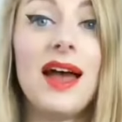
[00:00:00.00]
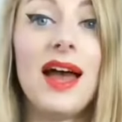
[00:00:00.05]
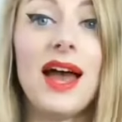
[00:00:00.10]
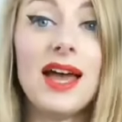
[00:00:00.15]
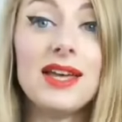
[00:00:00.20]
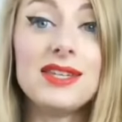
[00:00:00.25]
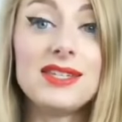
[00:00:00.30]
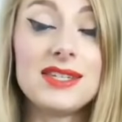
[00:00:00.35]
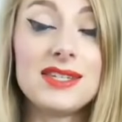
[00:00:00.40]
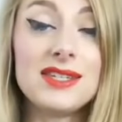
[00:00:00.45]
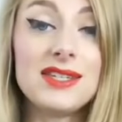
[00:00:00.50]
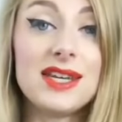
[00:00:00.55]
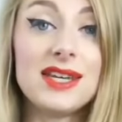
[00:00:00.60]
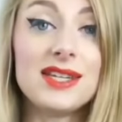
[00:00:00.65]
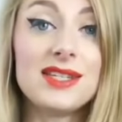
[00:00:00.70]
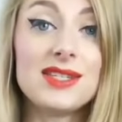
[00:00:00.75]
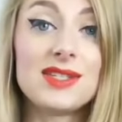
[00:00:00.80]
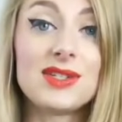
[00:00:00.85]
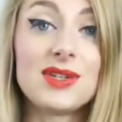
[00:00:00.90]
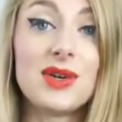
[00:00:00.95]
I
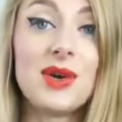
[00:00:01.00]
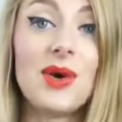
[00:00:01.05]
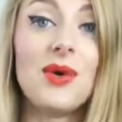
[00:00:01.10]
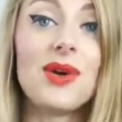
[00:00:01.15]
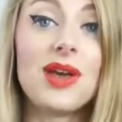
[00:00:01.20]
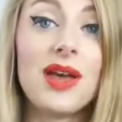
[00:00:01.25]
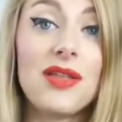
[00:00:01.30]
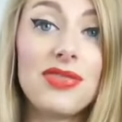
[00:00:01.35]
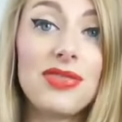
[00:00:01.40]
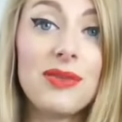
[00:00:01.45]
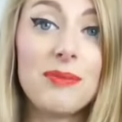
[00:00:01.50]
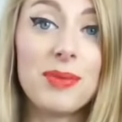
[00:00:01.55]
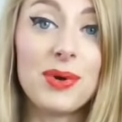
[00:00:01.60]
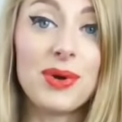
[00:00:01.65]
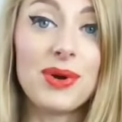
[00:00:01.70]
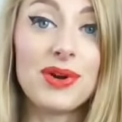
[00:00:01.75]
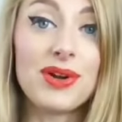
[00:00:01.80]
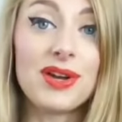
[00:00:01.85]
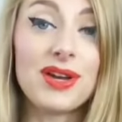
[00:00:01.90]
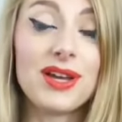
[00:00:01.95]
suggest go get the
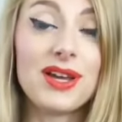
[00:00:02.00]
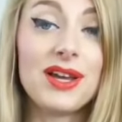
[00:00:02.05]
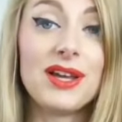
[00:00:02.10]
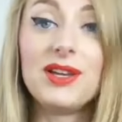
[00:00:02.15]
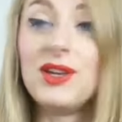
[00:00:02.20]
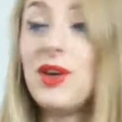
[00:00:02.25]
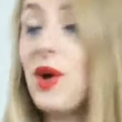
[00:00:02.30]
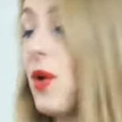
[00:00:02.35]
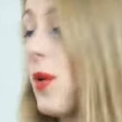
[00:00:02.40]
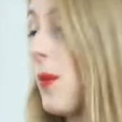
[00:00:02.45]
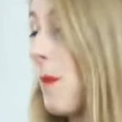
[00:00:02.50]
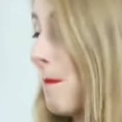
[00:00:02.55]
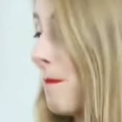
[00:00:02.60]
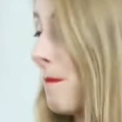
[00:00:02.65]
book, go